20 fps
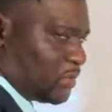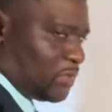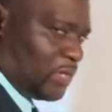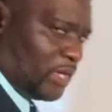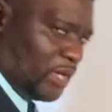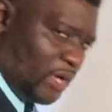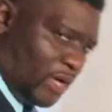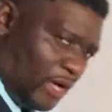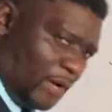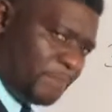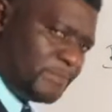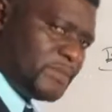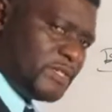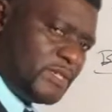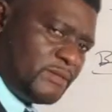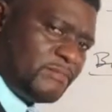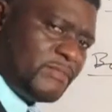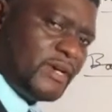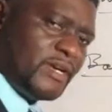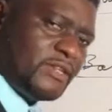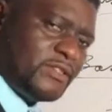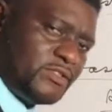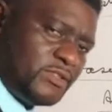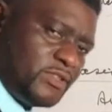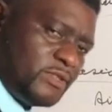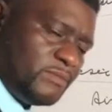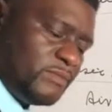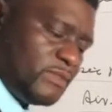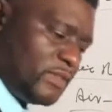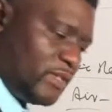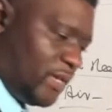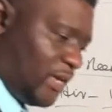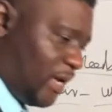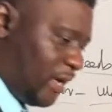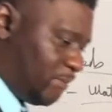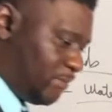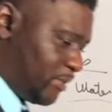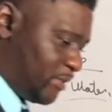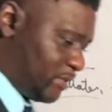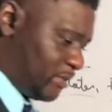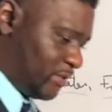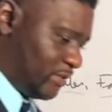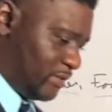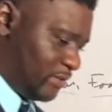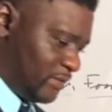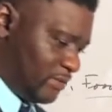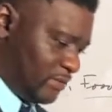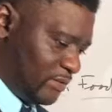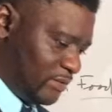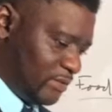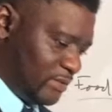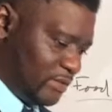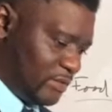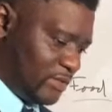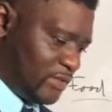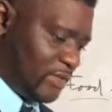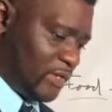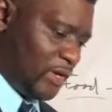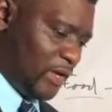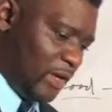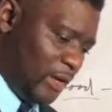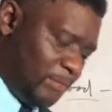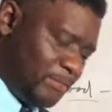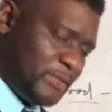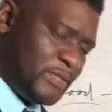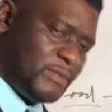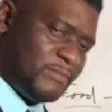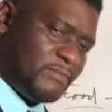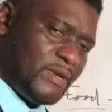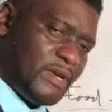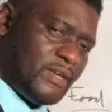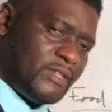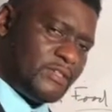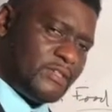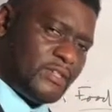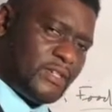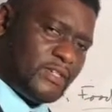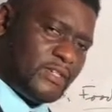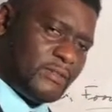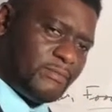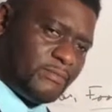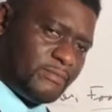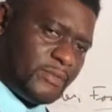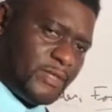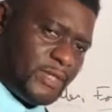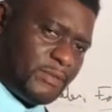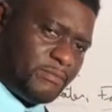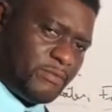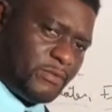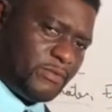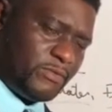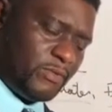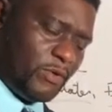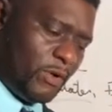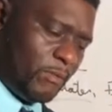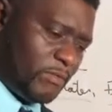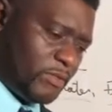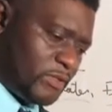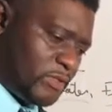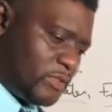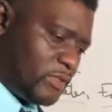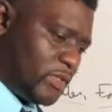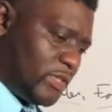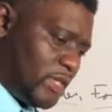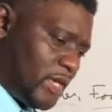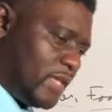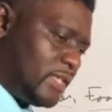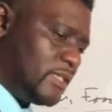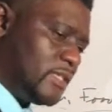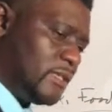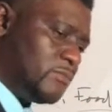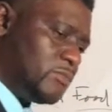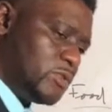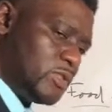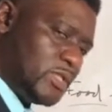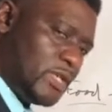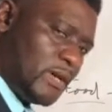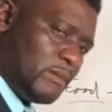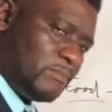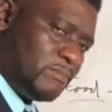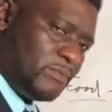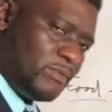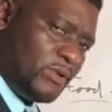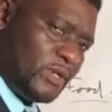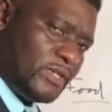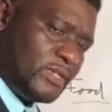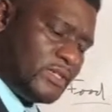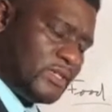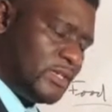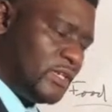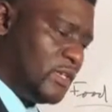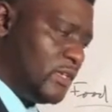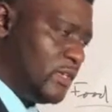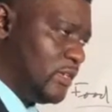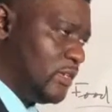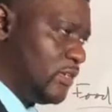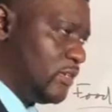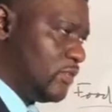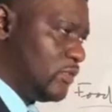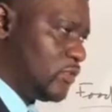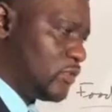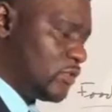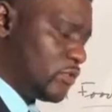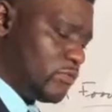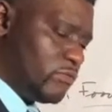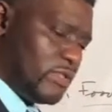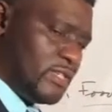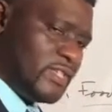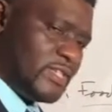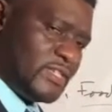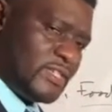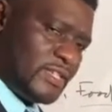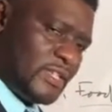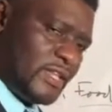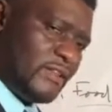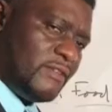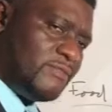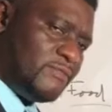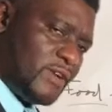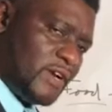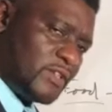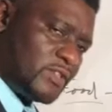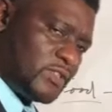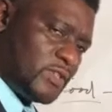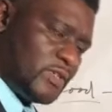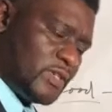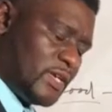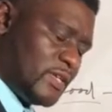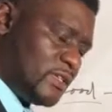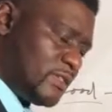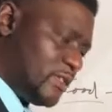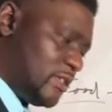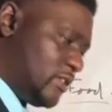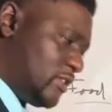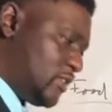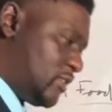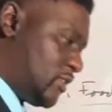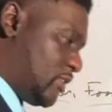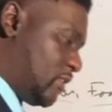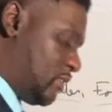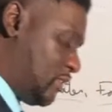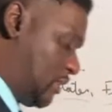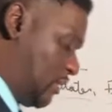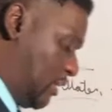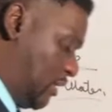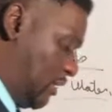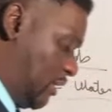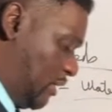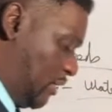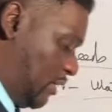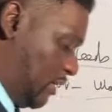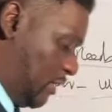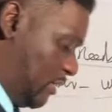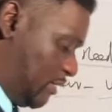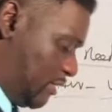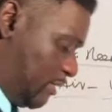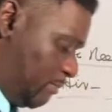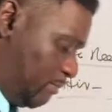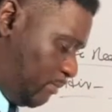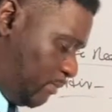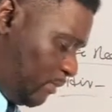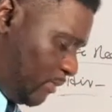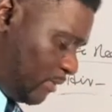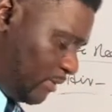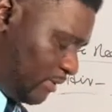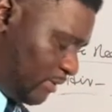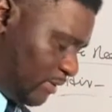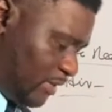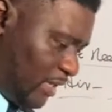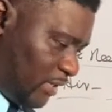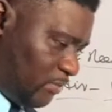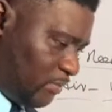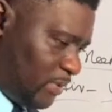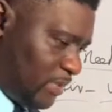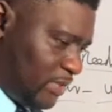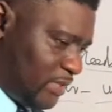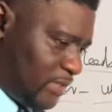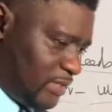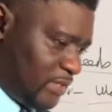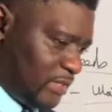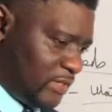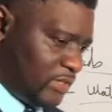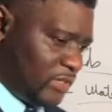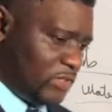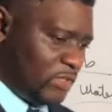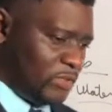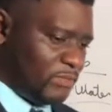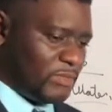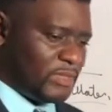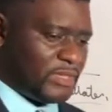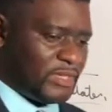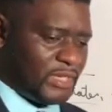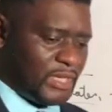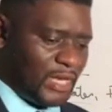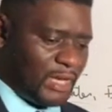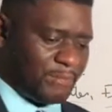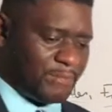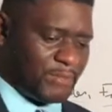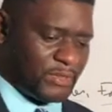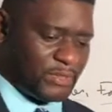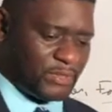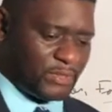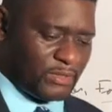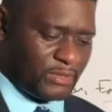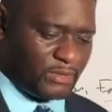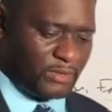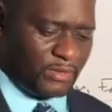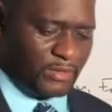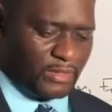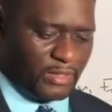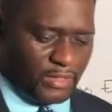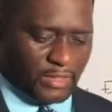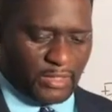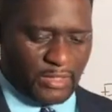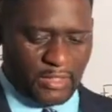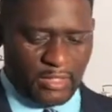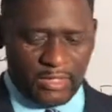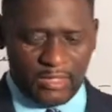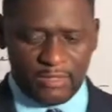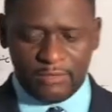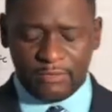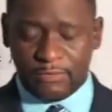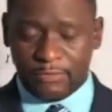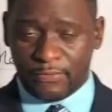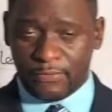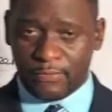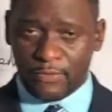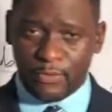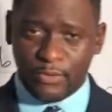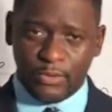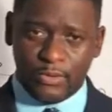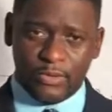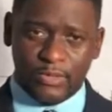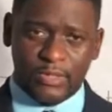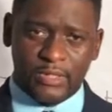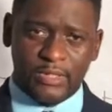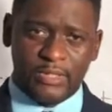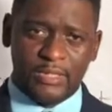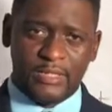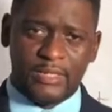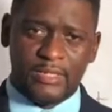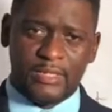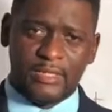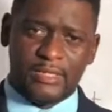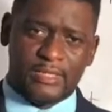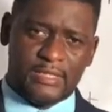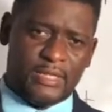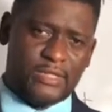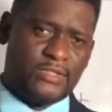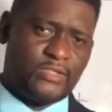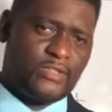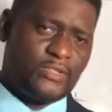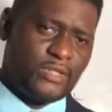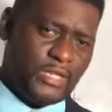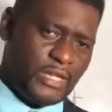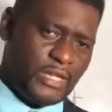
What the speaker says: to optimize human capital, to optimize their performance, to get them to that point to reach self-actualization, it's important that we see the human capital in 4 essential